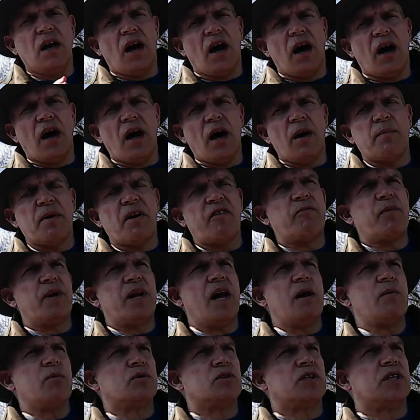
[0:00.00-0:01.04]
I've been
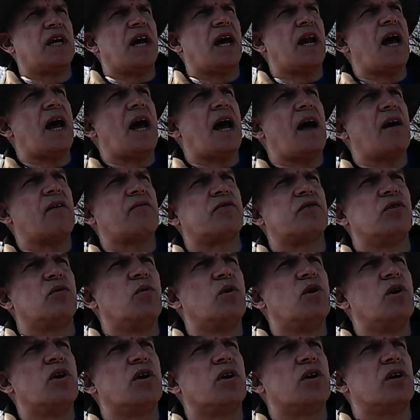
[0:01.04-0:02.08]
able to get out after
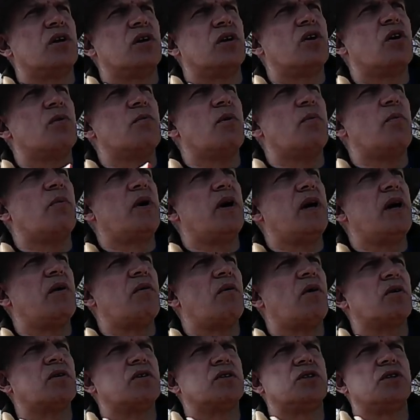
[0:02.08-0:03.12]
work and come up here
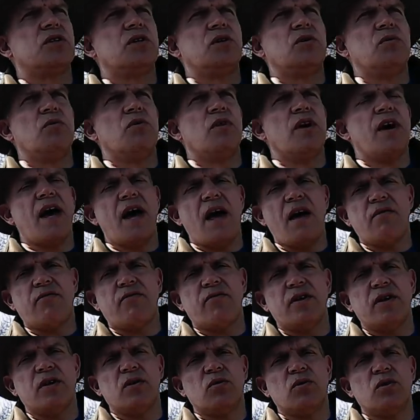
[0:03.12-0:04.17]
onto the
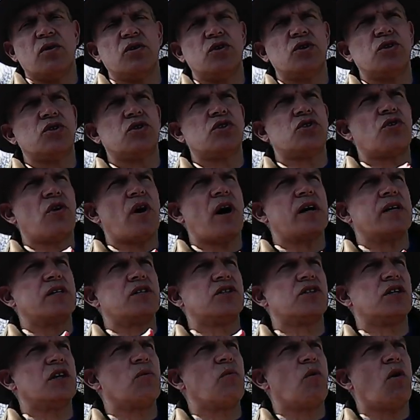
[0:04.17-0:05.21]
airfield and just try and
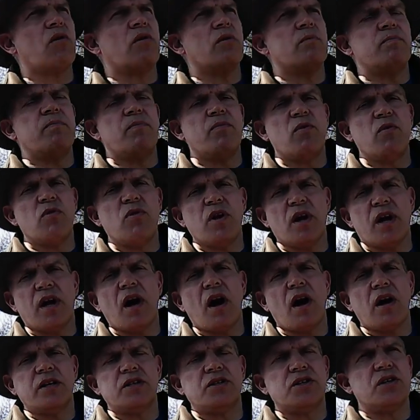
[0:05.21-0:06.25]
see what the
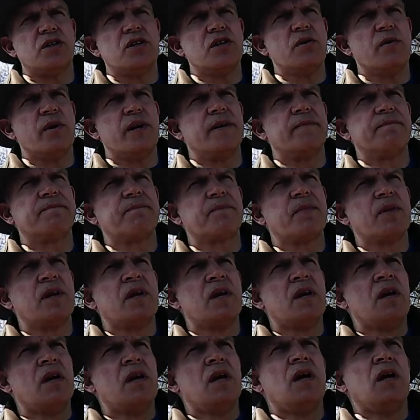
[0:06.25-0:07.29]
kites are doing.
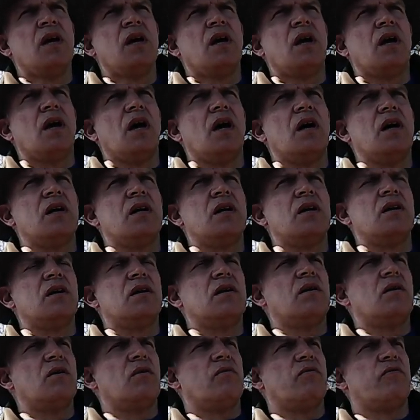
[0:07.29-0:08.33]
And
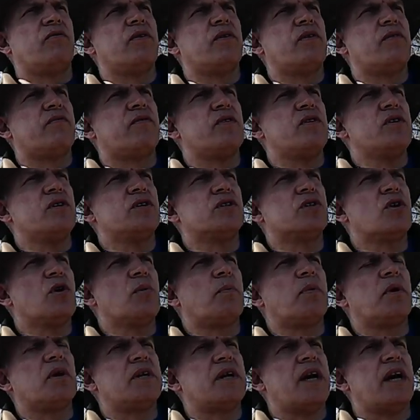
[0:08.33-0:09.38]
for the first
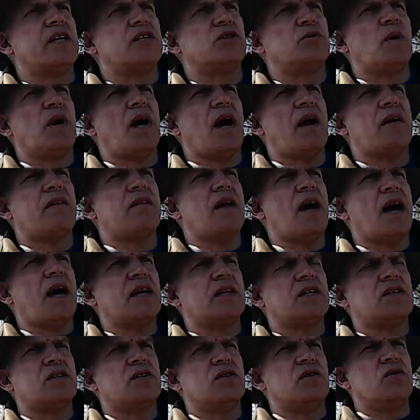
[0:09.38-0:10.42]
couple of days we had that
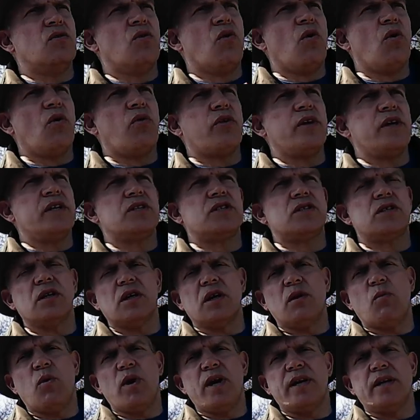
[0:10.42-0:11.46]

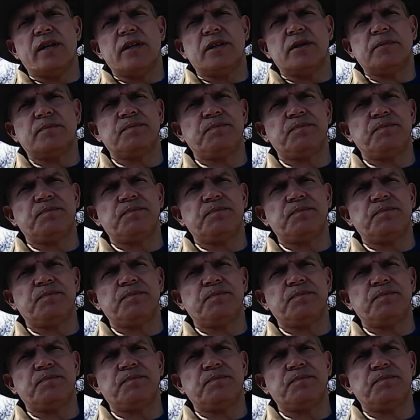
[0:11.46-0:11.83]
northeasterly wind,